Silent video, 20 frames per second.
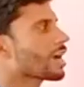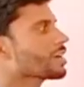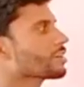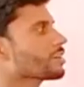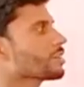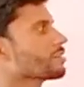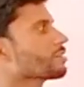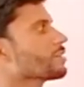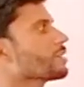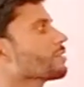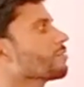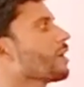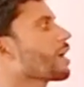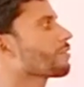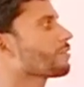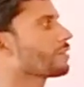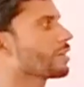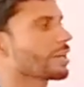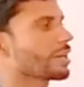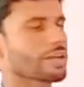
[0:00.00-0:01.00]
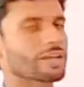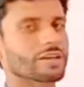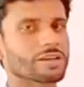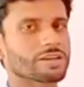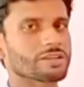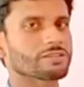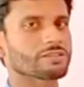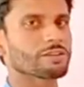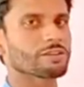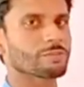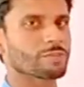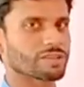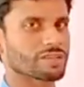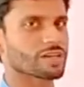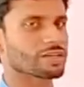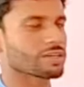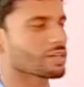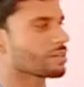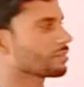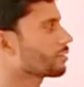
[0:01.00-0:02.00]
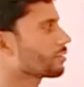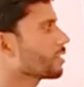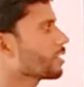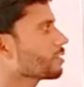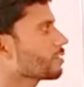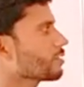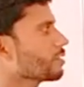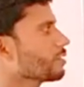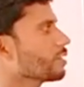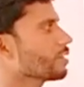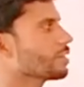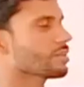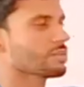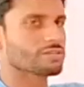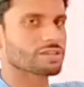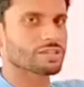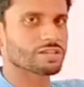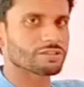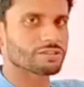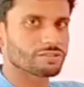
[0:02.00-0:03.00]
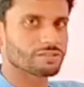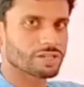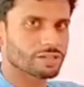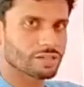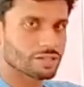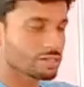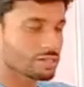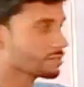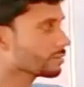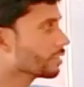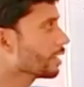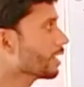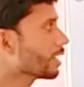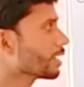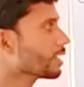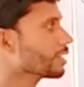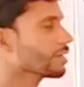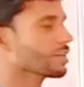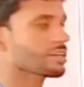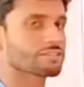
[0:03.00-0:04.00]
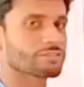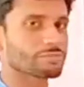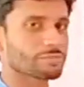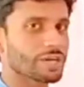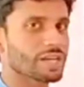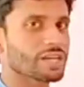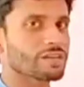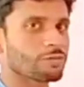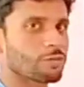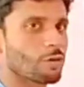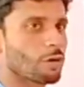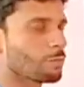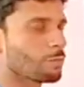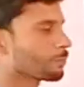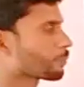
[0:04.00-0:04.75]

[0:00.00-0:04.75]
is the verb here, and it is in present tense. It is in its main form.